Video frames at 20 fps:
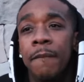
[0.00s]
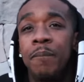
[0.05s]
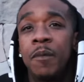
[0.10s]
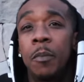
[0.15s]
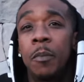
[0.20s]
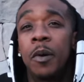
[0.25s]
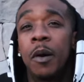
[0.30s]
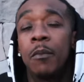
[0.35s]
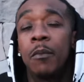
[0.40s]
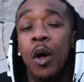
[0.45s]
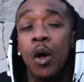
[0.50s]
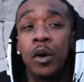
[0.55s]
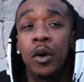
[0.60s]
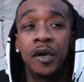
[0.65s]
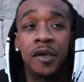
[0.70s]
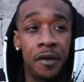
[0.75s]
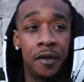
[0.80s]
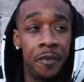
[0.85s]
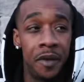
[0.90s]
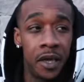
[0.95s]
the
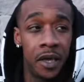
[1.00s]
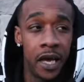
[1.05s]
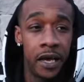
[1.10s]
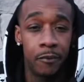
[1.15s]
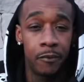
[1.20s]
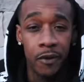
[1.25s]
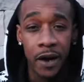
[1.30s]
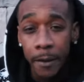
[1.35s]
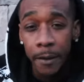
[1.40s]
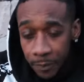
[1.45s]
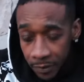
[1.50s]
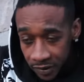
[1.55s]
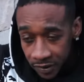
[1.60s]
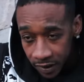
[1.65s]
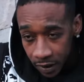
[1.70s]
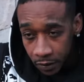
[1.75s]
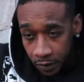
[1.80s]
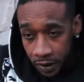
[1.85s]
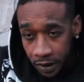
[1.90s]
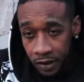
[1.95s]
promoters then became
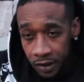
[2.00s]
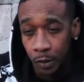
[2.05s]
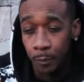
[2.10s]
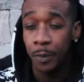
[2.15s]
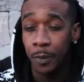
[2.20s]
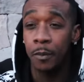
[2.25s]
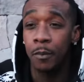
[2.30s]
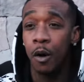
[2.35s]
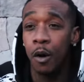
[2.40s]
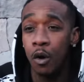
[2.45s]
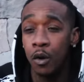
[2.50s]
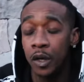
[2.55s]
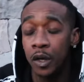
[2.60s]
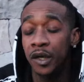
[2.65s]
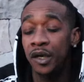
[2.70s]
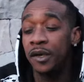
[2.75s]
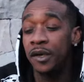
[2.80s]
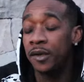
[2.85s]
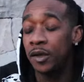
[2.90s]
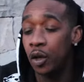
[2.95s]
rappers out here. The
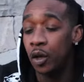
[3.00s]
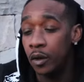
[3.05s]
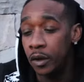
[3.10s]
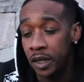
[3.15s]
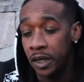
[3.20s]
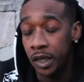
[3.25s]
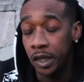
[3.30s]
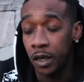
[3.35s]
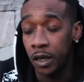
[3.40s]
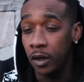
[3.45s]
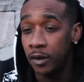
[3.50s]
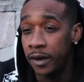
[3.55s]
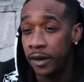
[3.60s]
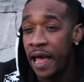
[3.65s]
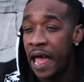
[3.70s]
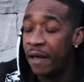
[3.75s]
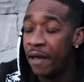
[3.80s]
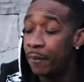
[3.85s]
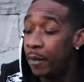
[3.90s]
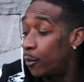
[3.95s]
promoters just throwing these shows
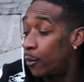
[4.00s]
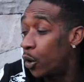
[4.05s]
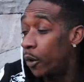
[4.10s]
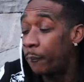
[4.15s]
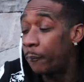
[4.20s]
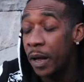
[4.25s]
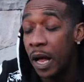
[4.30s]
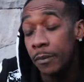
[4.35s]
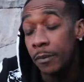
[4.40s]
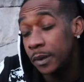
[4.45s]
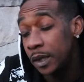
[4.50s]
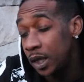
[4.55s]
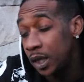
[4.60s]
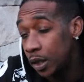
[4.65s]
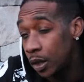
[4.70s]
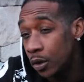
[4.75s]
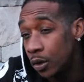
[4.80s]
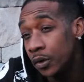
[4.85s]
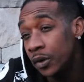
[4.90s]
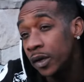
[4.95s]
and having more popping
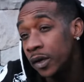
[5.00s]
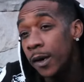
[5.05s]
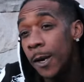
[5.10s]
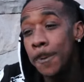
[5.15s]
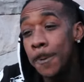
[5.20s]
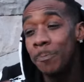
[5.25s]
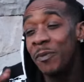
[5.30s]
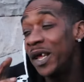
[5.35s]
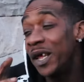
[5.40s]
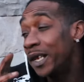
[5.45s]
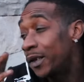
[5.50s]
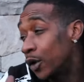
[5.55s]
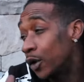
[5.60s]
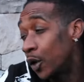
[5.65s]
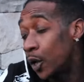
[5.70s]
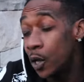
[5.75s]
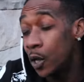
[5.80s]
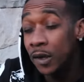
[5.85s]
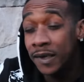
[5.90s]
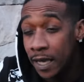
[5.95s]
shows. There's yeah.
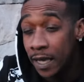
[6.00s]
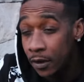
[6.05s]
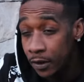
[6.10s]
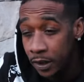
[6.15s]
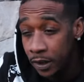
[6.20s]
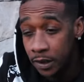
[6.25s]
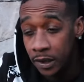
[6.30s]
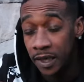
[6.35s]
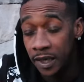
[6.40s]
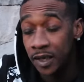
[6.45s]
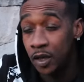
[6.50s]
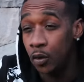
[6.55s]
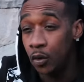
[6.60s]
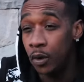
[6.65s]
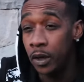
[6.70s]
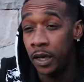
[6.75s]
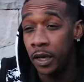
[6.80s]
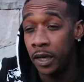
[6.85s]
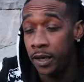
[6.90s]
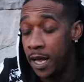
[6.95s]
girls out here that's
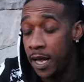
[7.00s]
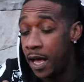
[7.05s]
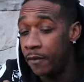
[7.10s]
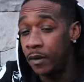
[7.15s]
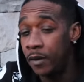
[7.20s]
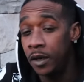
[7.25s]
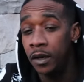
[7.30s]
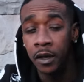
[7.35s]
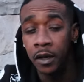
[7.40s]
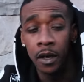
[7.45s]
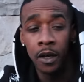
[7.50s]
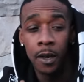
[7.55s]
throwing and having